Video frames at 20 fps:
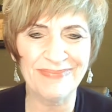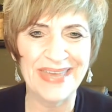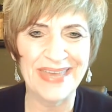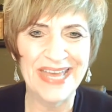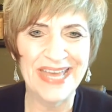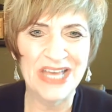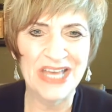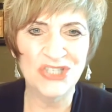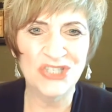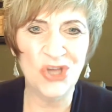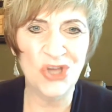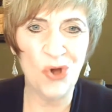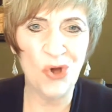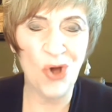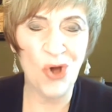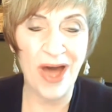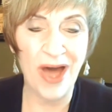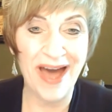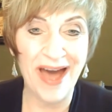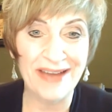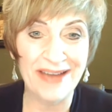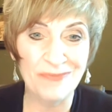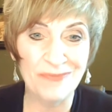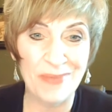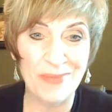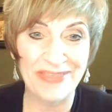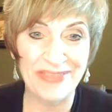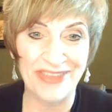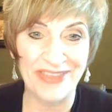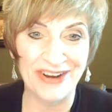So I've
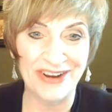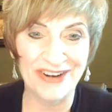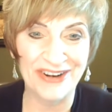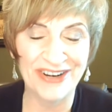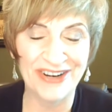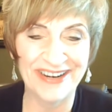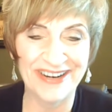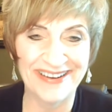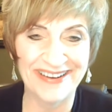been there.